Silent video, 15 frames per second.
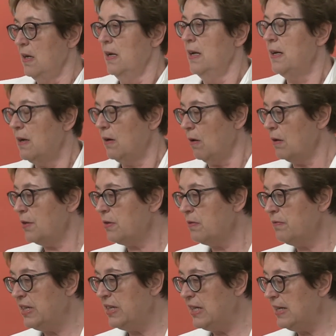Also, we
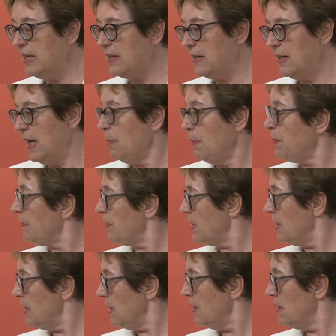need the help of the
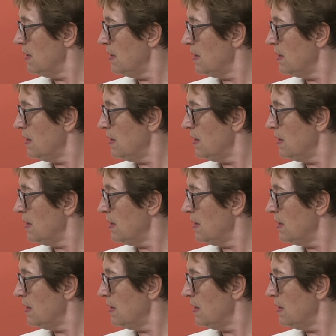citizens.